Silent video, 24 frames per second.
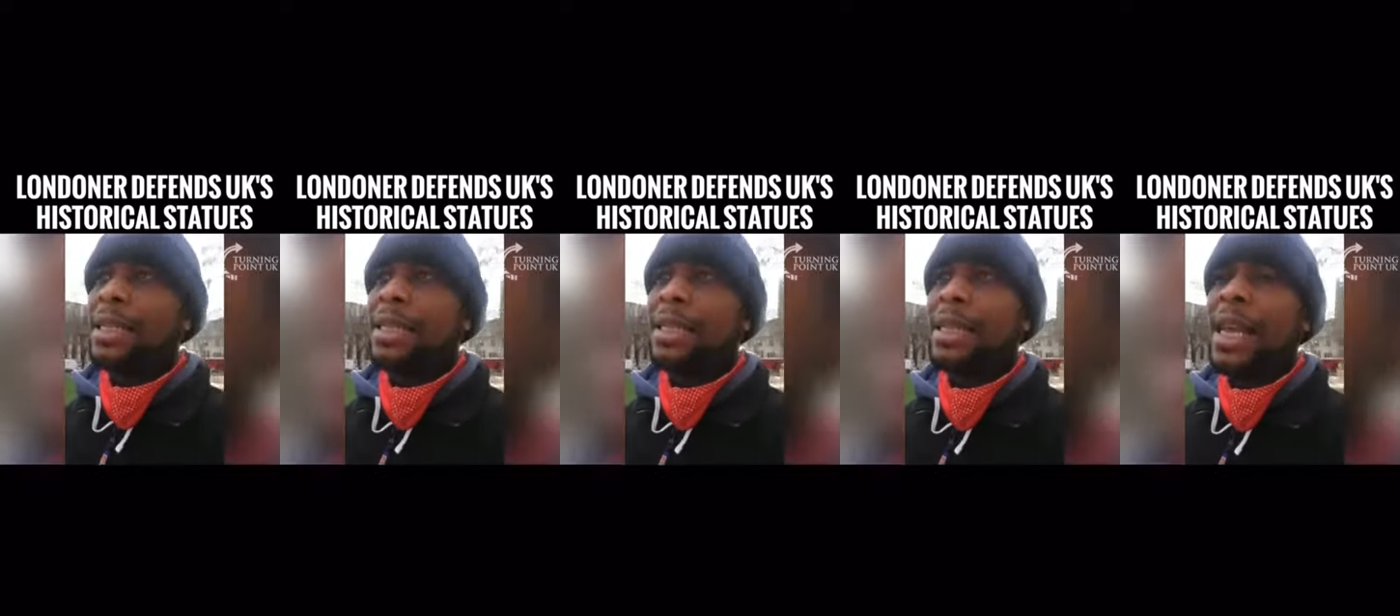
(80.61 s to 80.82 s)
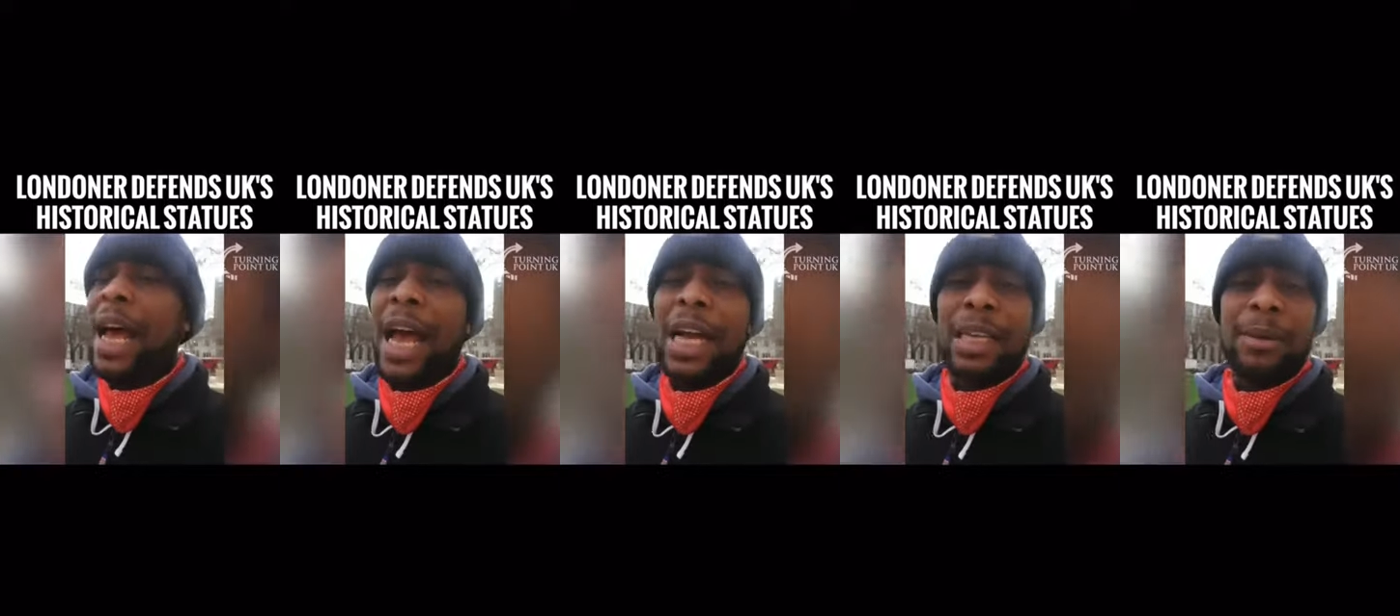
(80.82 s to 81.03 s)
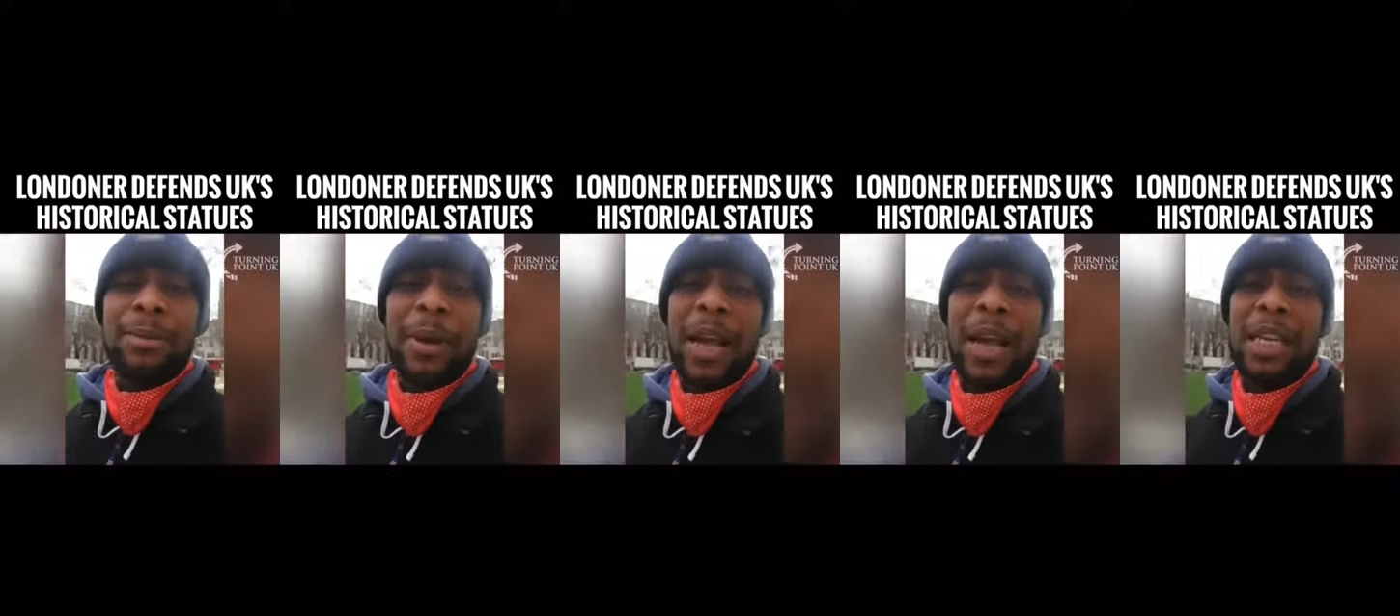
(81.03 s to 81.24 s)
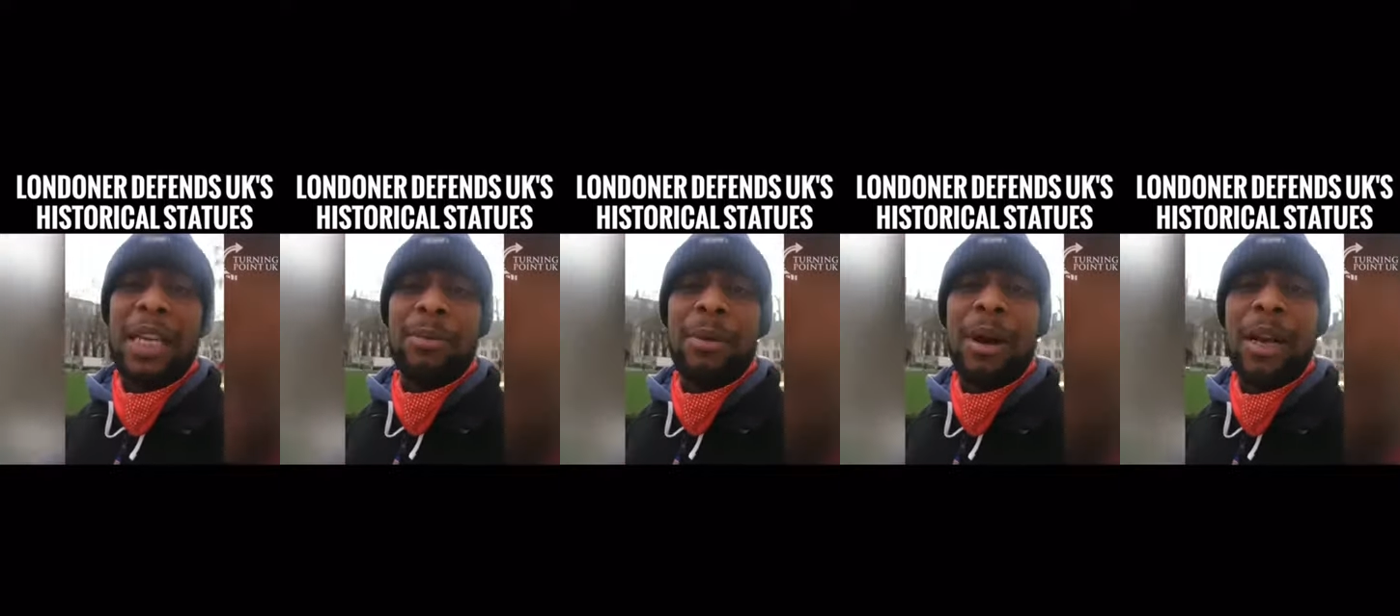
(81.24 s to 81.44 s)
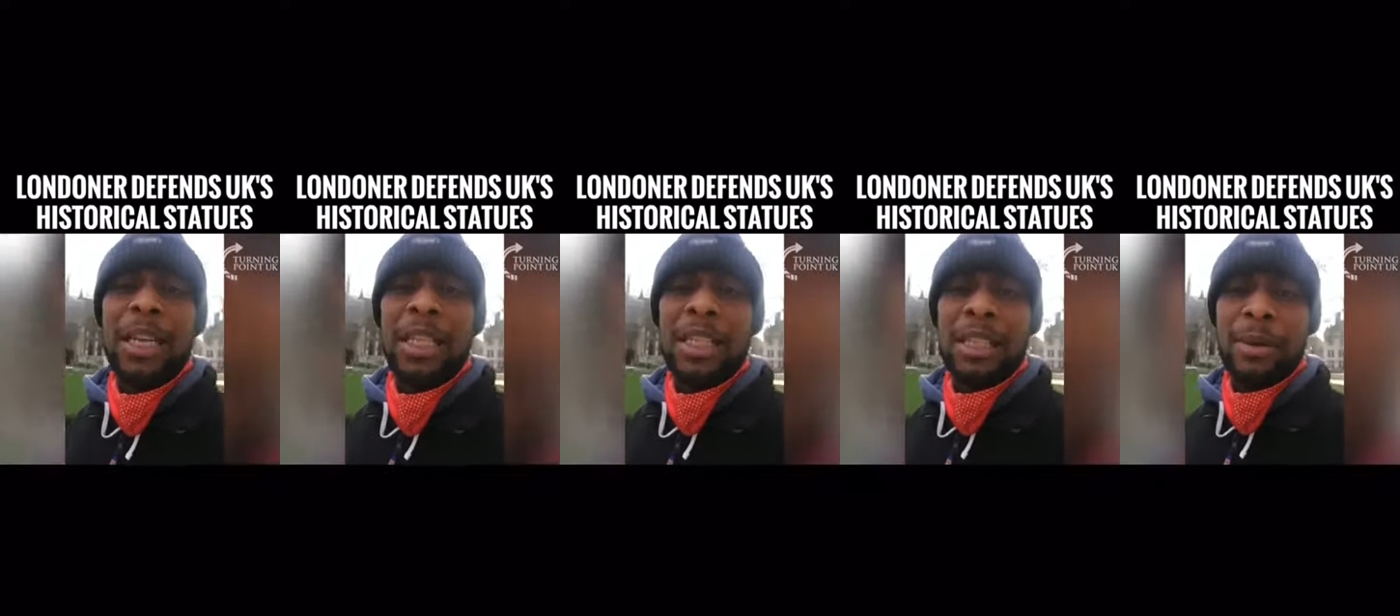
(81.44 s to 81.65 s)
taxpayers'
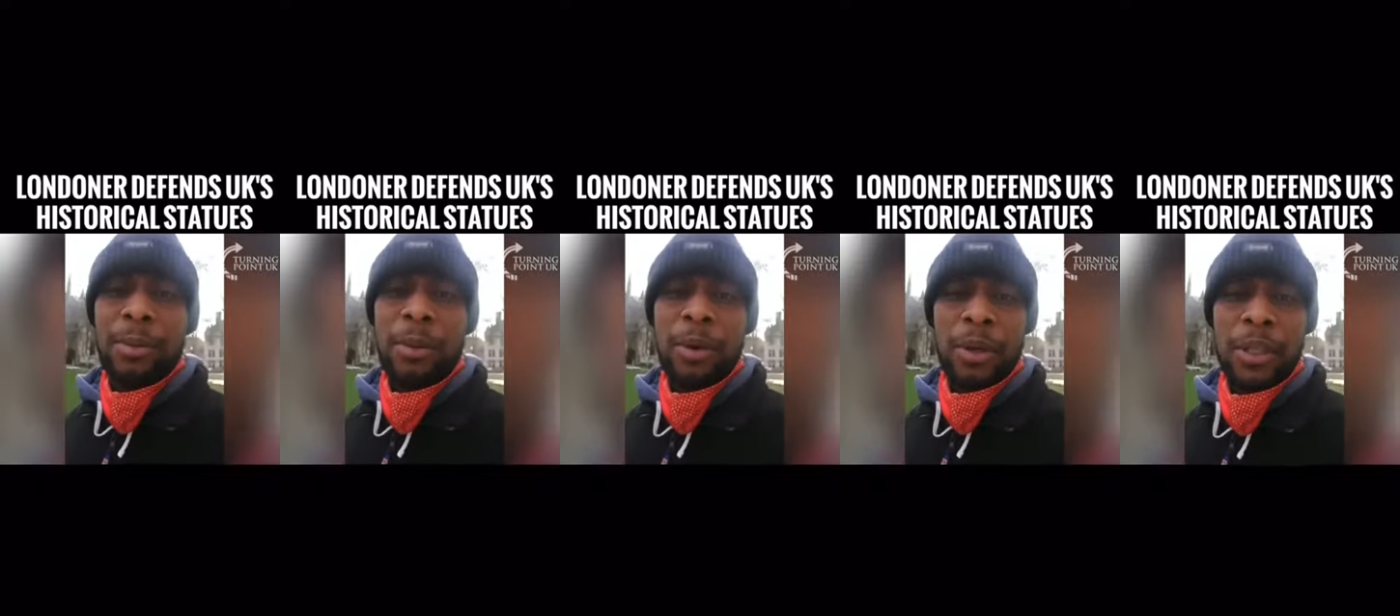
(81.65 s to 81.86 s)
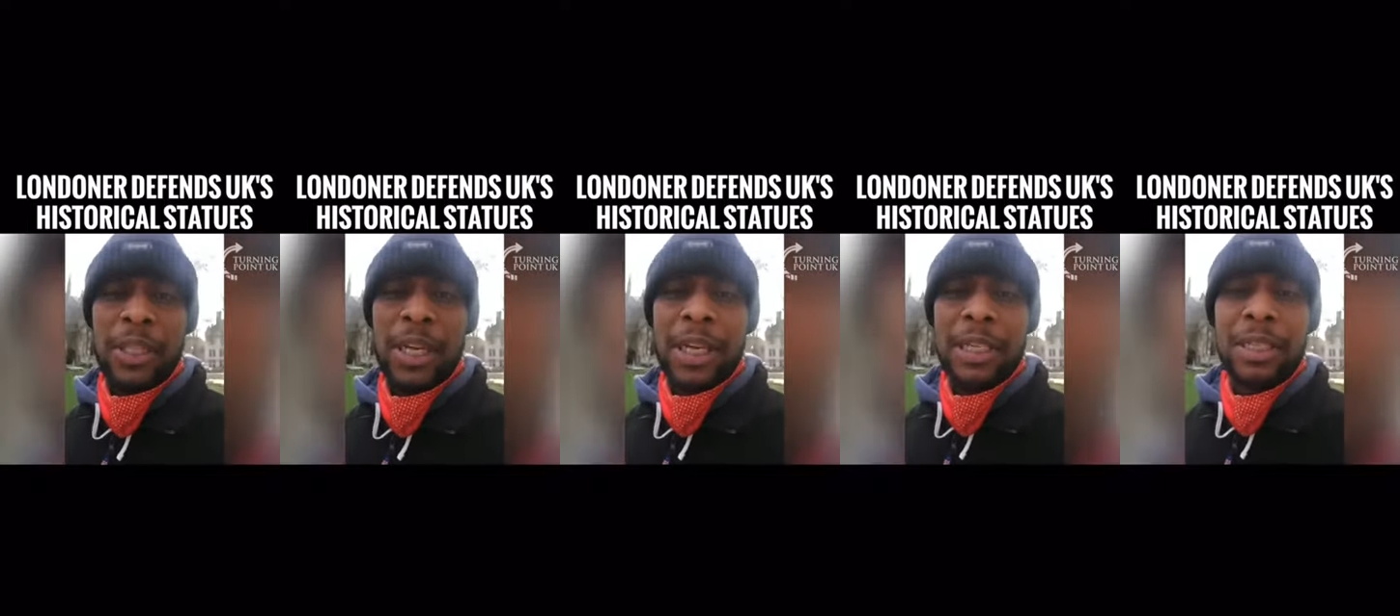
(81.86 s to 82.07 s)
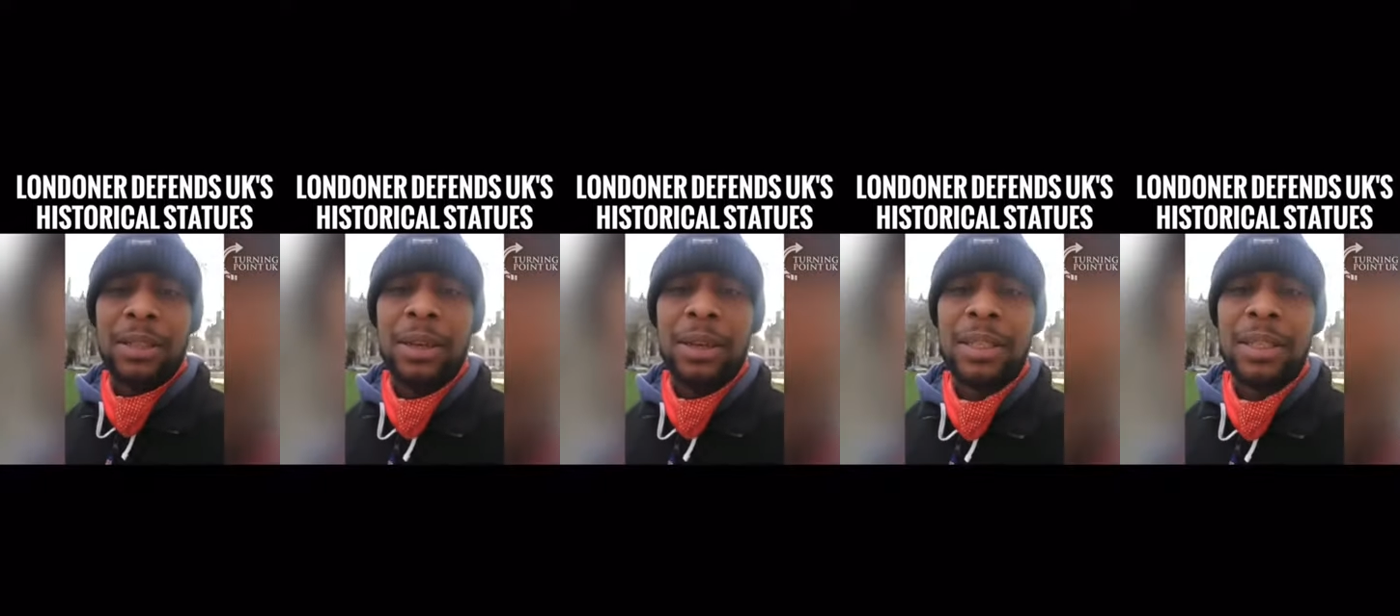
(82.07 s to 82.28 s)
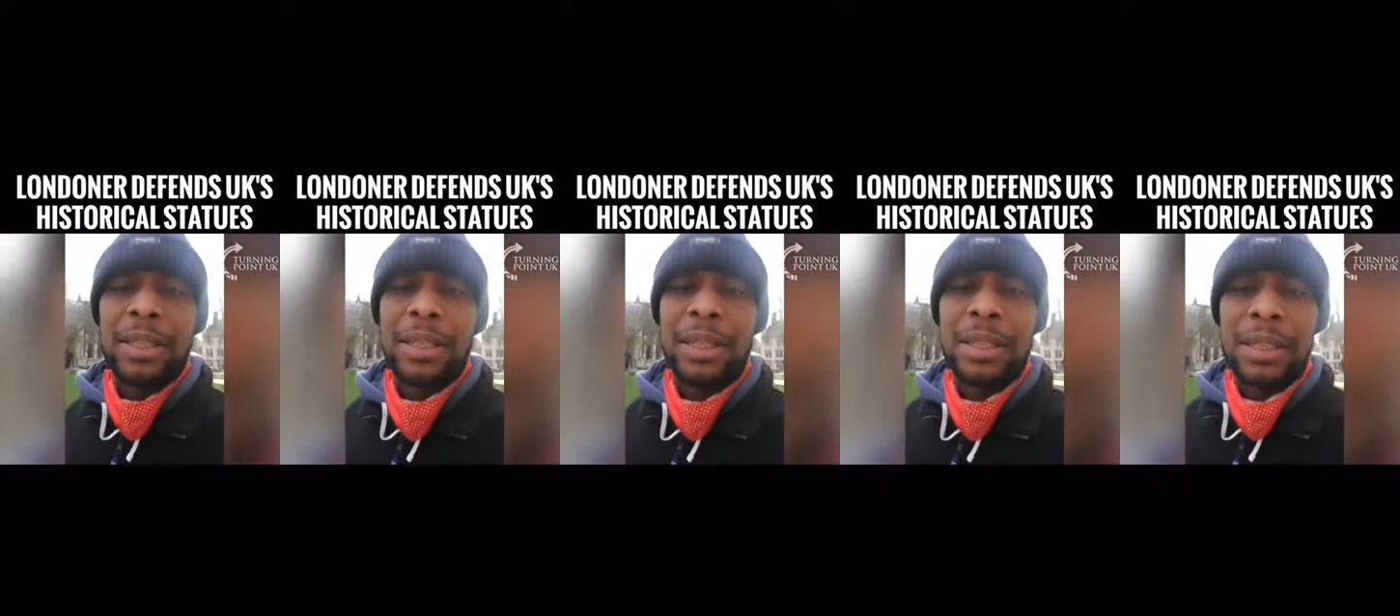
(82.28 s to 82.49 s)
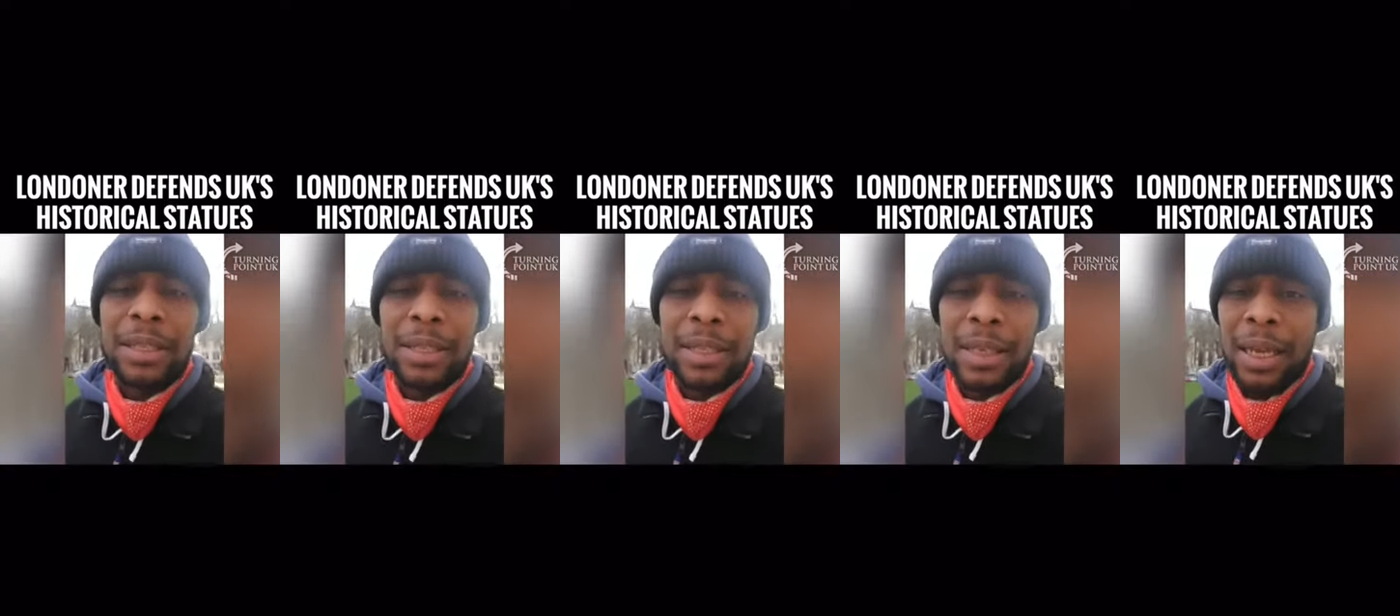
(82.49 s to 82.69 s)
money to push such
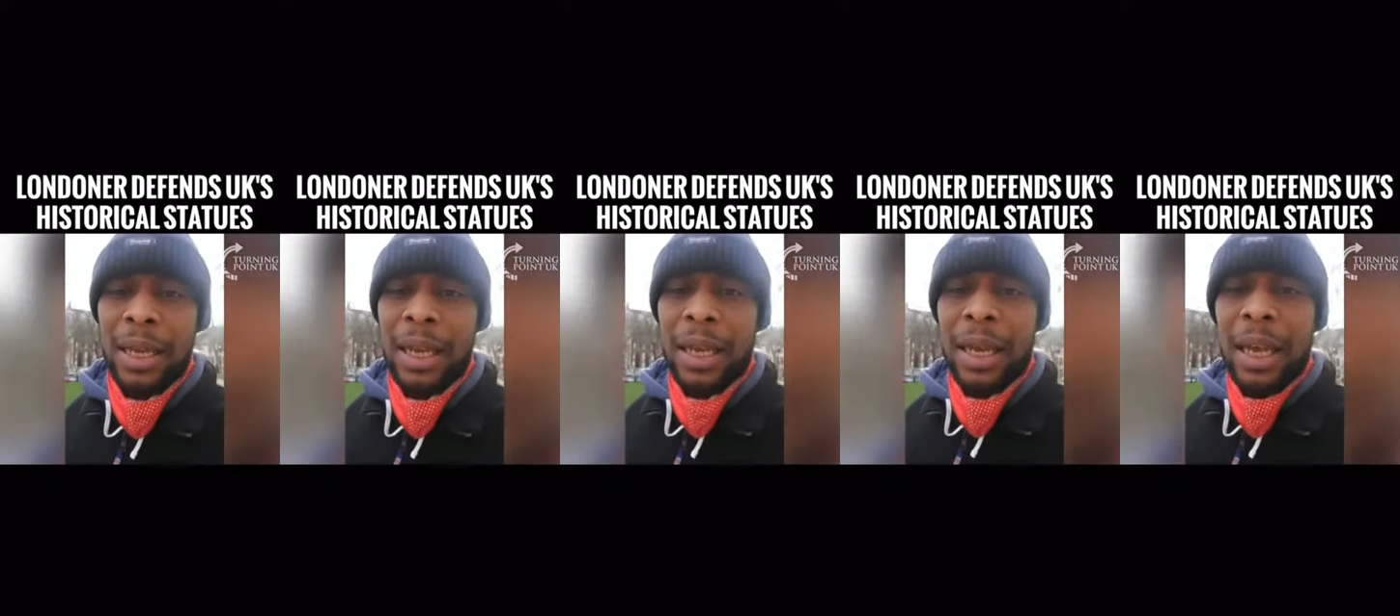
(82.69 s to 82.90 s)
nonsense.